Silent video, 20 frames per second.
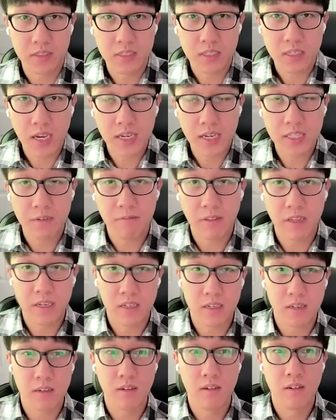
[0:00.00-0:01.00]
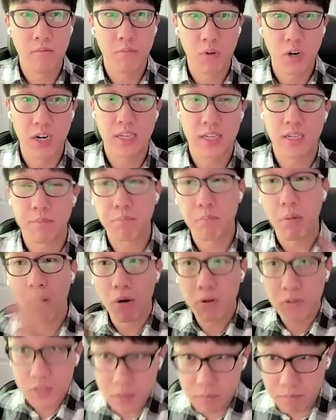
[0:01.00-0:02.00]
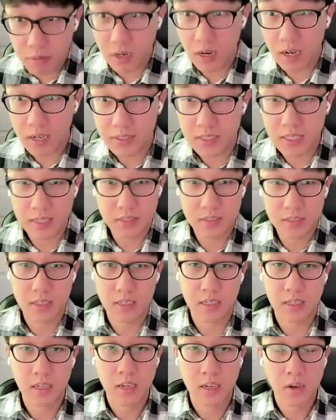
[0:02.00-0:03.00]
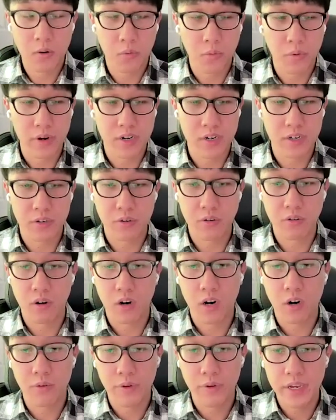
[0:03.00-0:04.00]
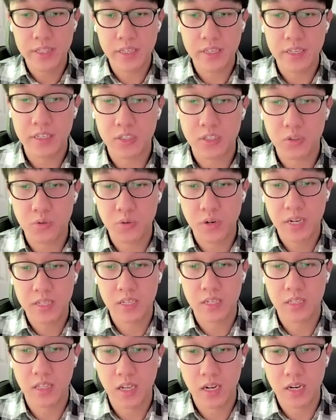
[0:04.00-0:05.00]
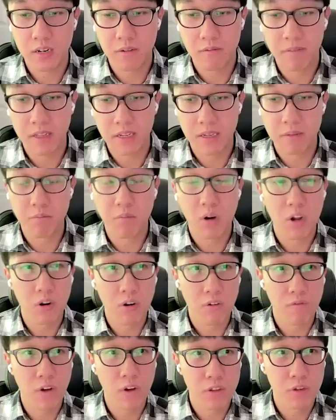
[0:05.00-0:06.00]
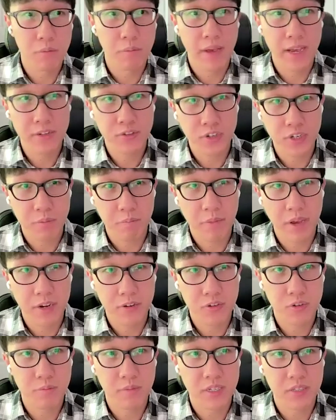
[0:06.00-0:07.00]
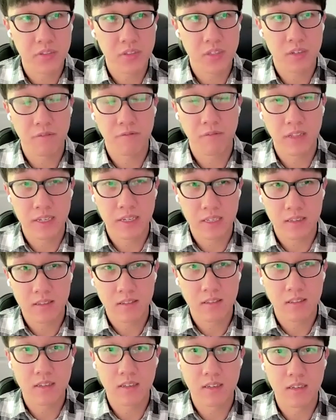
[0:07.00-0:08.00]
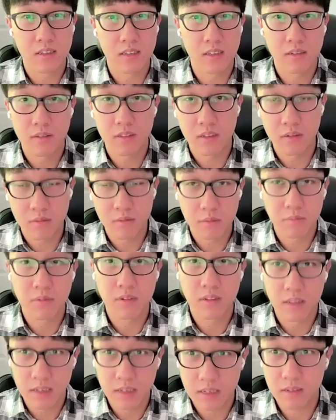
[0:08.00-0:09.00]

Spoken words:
It's kind of like a more like a post-processing, where you already extract a lot of like volumetric measurements of like the